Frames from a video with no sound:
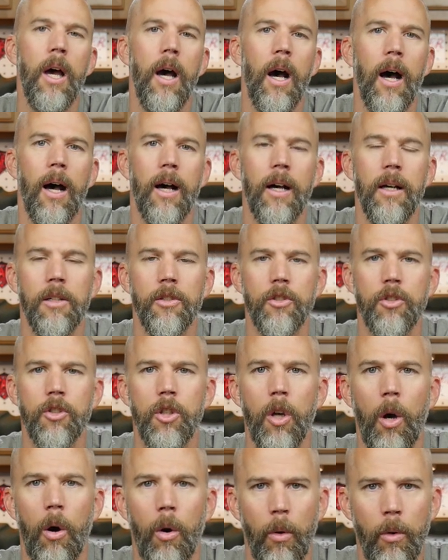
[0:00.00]
Uh,
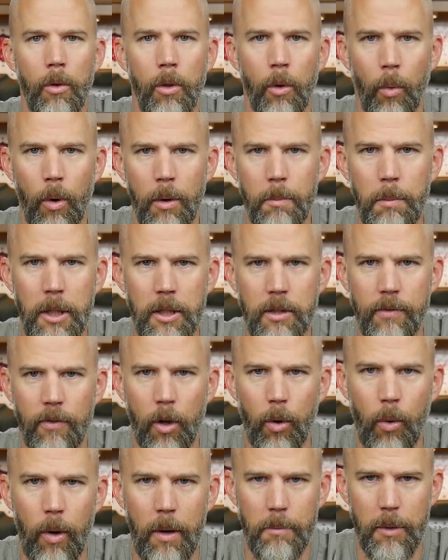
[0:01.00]
so the one piece of
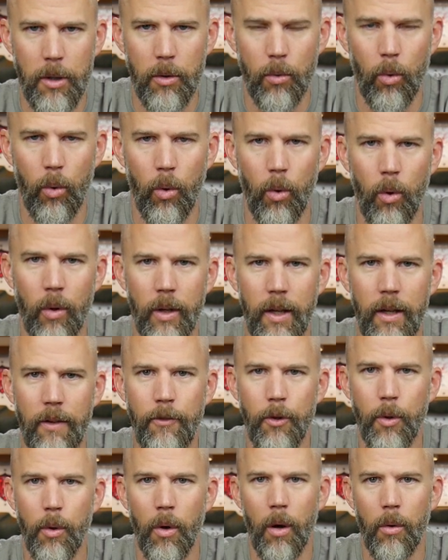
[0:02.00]
equipment rule,
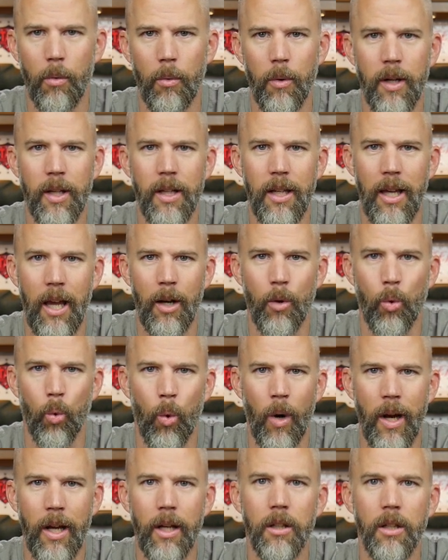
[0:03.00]
if you are running a
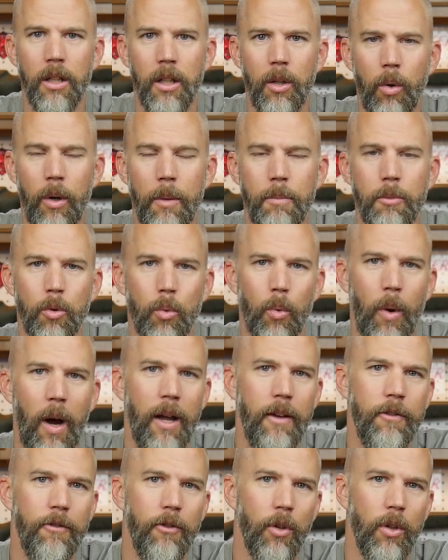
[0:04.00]
rail-equipped
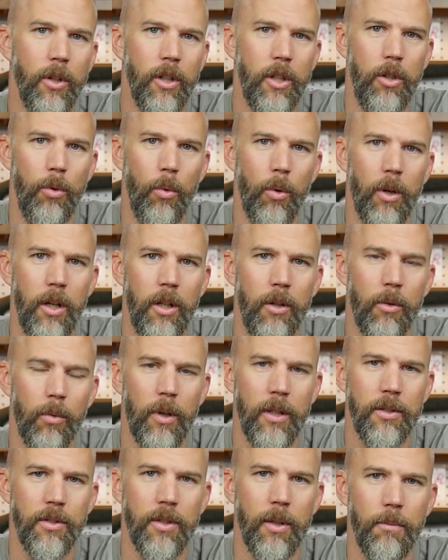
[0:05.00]
rifle and you wanted to
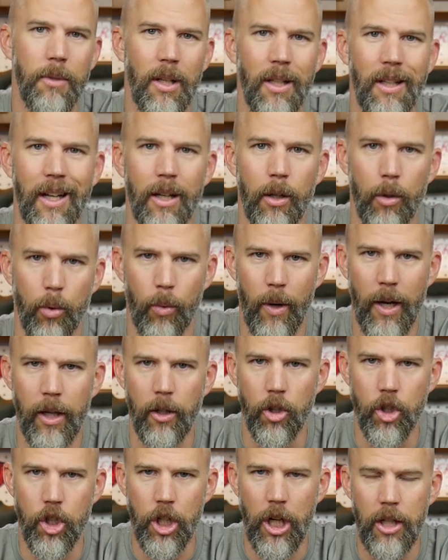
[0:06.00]
run something like a
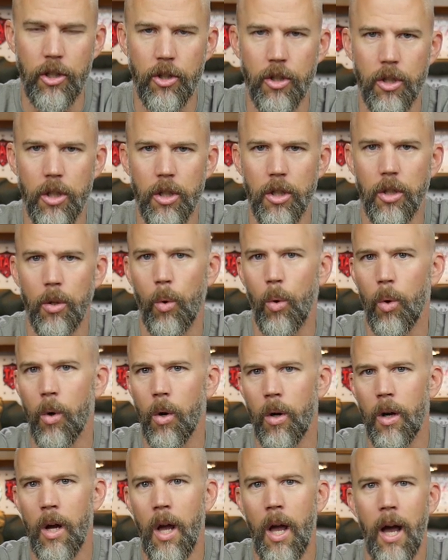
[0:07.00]
rail changer
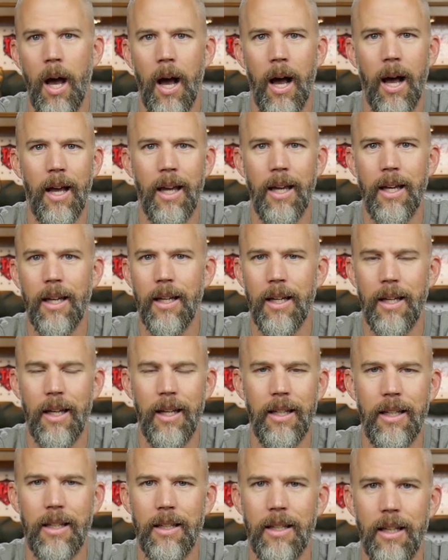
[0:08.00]
or uh,
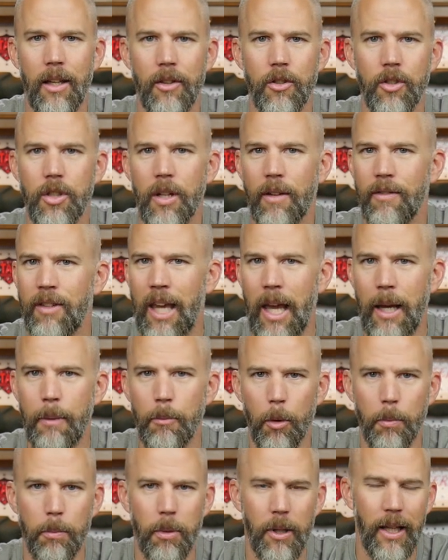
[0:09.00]
any of the other stuff,
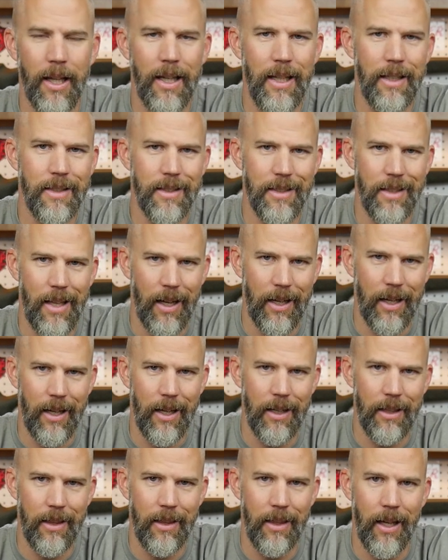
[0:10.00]
gamer plates, that
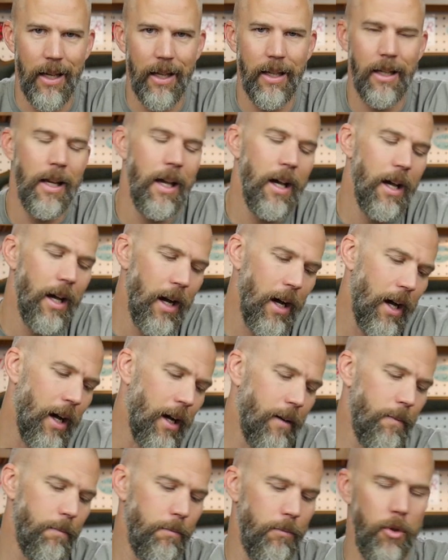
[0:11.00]
kind of thing,
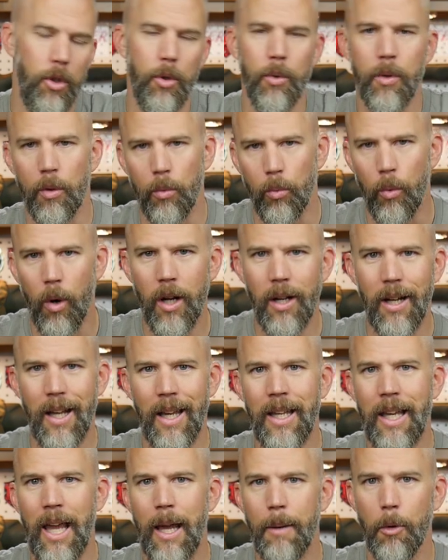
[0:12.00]
um, you can run a
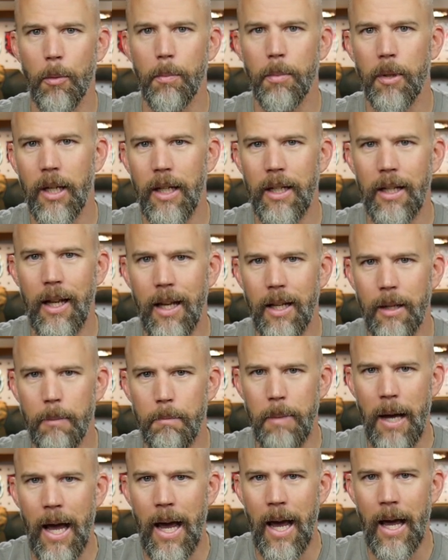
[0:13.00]
gamer plate and a
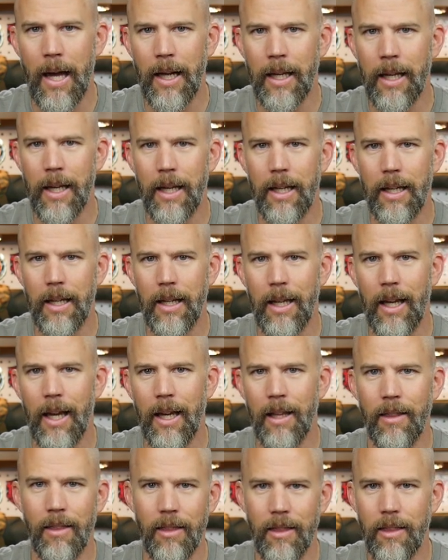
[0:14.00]
bag,
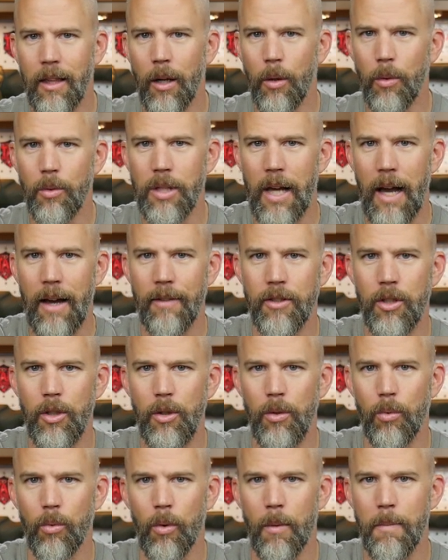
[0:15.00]
and those have
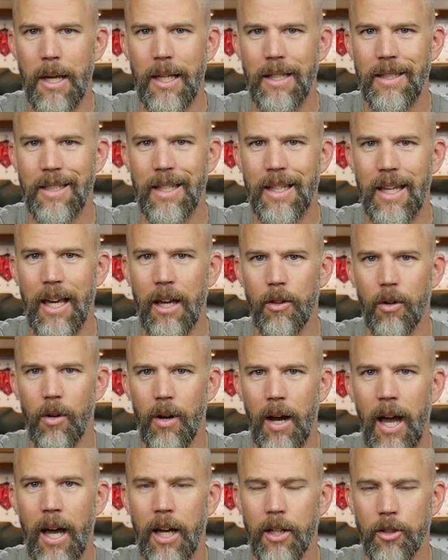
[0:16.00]
to remain
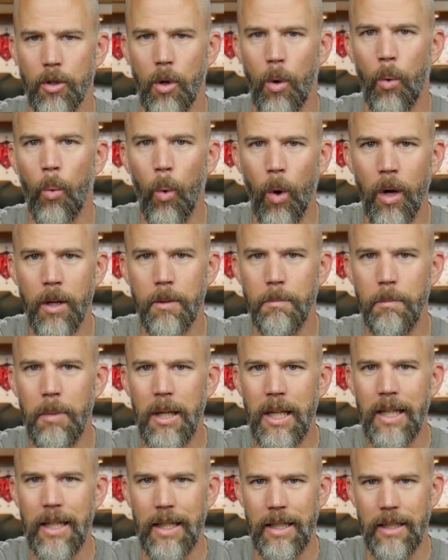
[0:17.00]
together as one
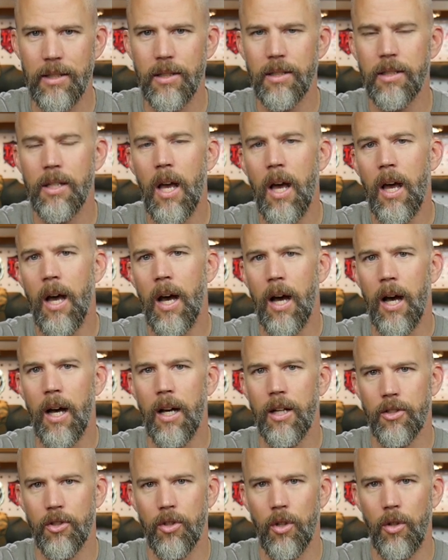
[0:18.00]
piece.
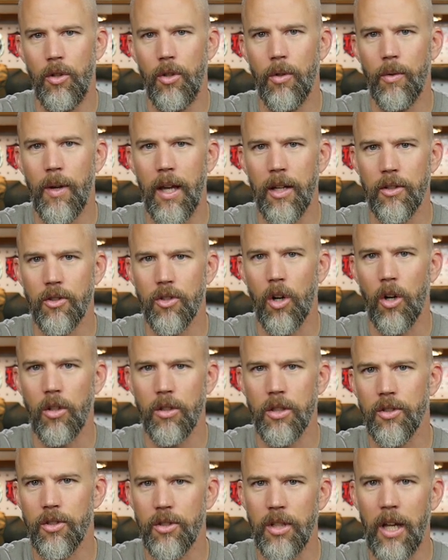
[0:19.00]
Uh, so you can't start
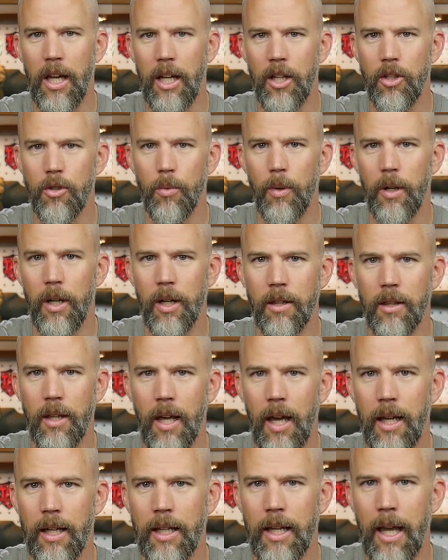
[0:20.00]
the stage with
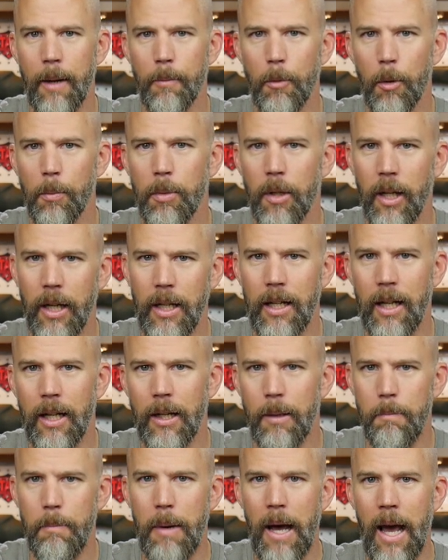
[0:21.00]
a gamer plate and
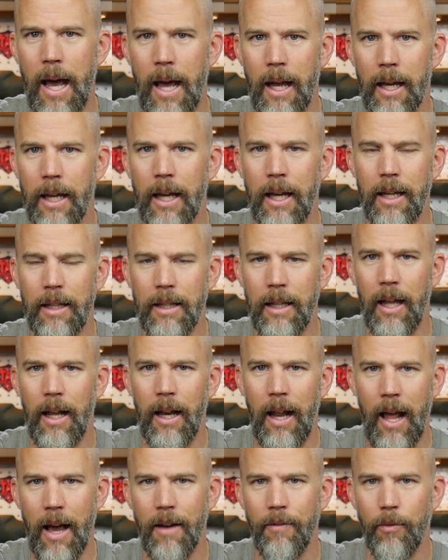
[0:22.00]
a bag and then
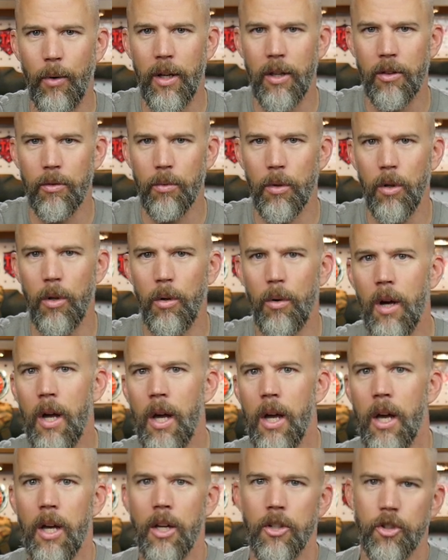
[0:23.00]
halfway through
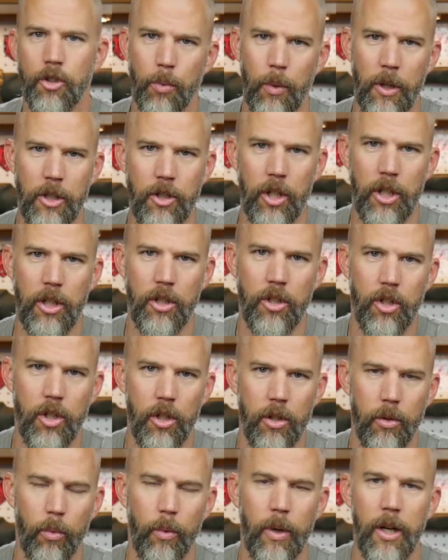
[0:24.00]
switch it to
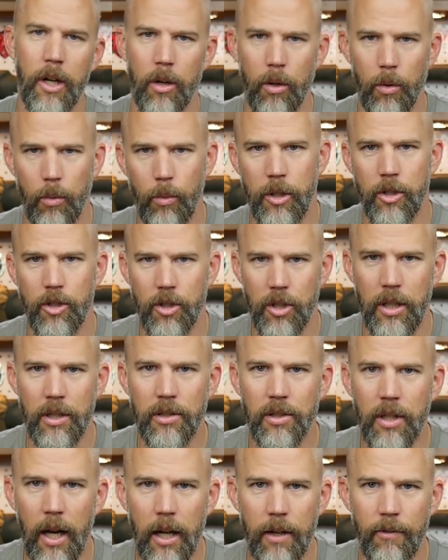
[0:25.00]
the rear, which
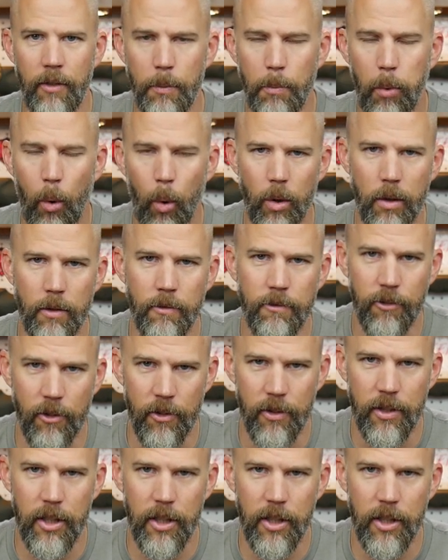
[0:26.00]
is kind of important for